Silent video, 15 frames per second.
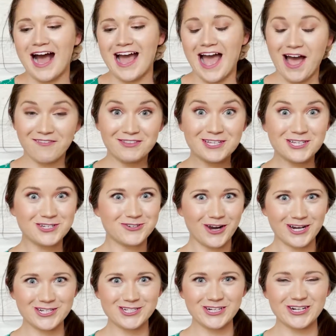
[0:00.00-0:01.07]
I have this
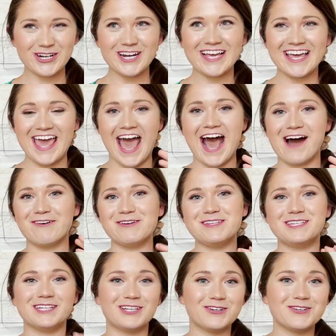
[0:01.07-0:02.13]
structured out
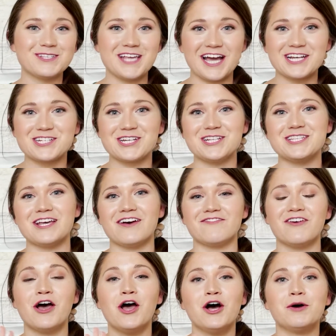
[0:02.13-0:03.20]
into little sections of
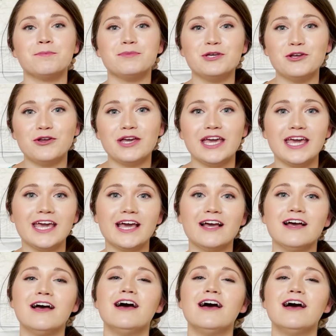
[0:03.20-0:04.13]
beauty,